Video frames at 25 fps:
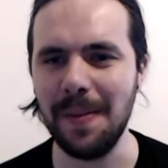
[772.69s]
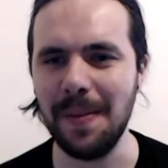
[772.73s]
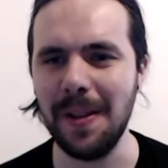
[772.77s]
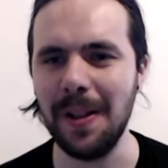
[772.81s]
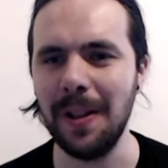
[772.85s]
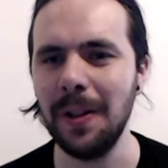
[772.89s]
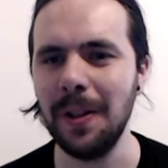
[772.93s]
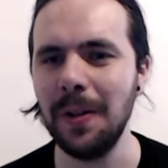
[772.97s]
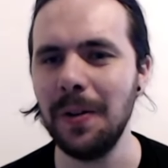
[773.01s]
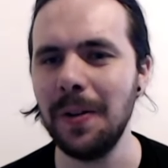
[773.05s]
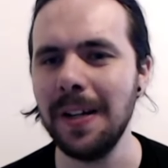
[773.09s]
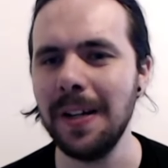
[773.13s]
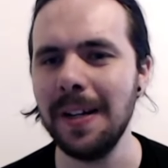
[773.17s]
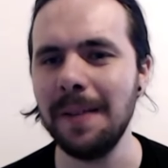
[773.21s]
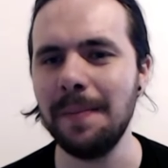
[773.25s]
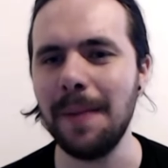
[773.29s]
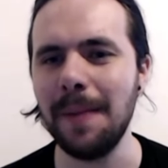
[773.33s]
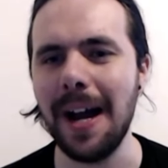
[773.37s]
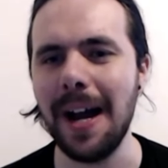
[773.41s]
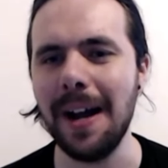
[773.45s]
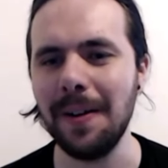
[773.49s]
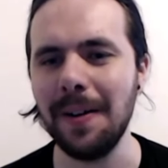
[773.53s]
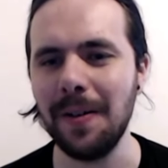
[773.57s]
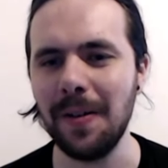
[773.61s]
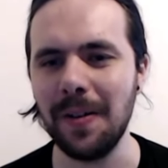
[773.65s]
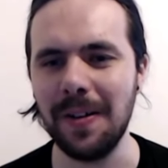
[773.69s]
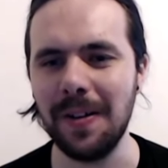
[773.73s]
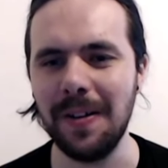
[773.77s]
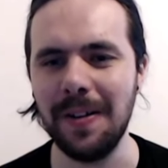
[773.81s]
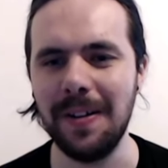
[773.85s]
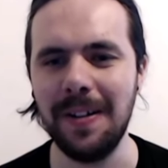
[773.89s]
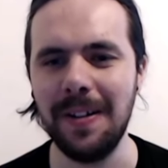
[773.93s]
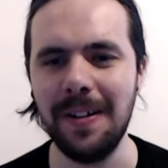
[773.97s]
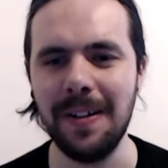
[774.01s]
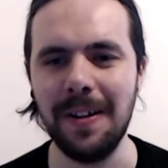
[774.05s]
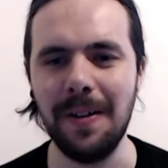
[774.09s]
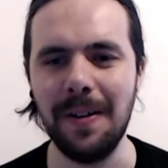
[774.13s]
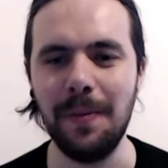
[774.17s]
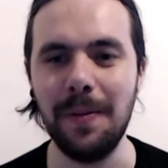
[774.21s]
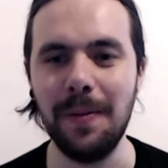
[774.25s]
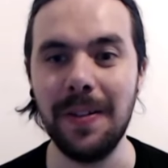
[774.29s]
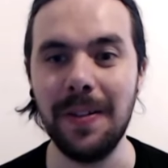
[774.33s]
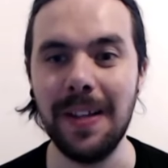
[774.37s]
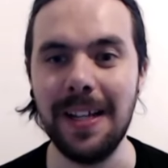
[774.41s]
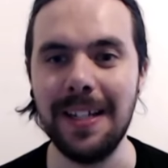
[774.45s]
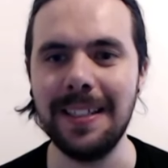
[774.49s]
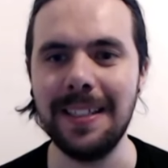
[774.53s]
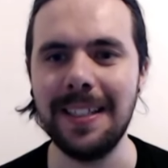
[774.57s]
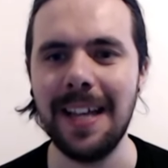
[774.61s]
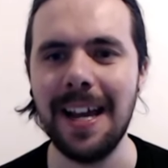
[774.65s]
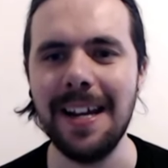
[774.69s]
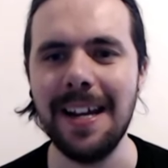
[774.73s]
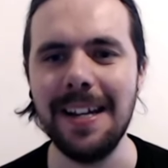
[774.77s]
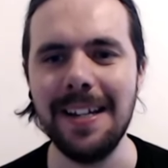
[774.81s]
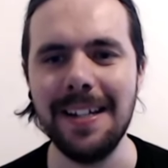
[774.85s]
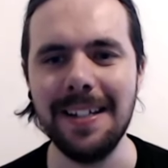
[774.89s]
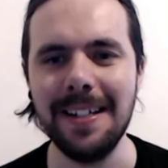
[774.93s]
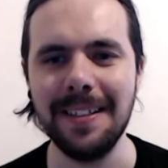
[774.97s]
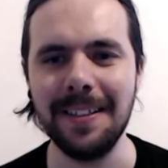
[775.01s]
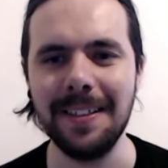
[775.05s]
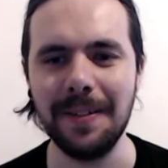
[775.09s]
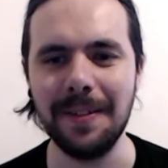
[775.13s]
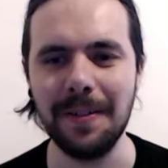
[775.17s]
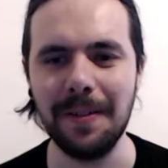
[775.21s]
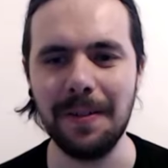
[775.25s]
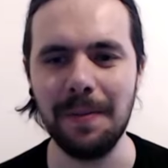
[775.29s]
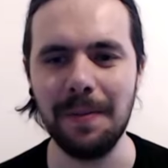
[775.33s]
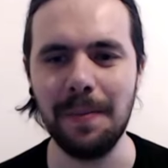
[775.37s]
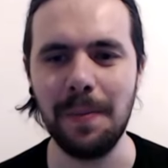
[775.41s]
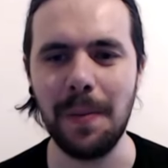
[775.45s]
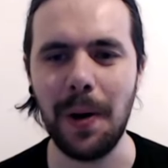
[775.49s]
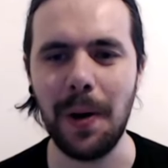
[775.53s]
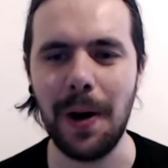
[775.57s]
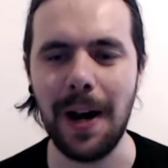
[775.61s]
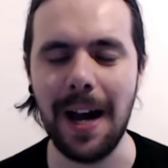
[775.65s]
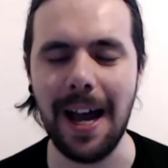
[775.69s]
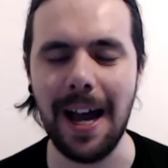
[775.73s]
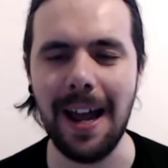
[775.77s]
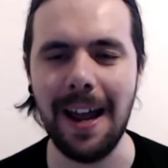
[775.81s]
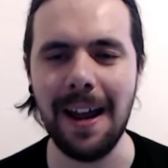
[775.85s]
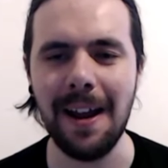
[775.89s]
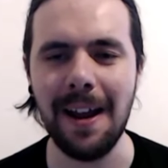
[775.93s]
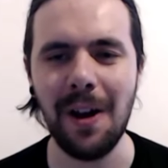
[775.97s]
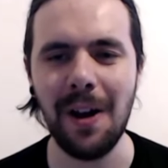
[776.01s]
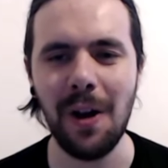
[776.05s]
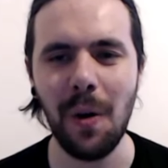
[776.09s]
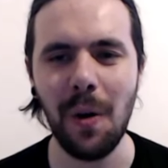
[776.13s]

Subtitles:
Looking back on it, you know, with these 10 years gone by,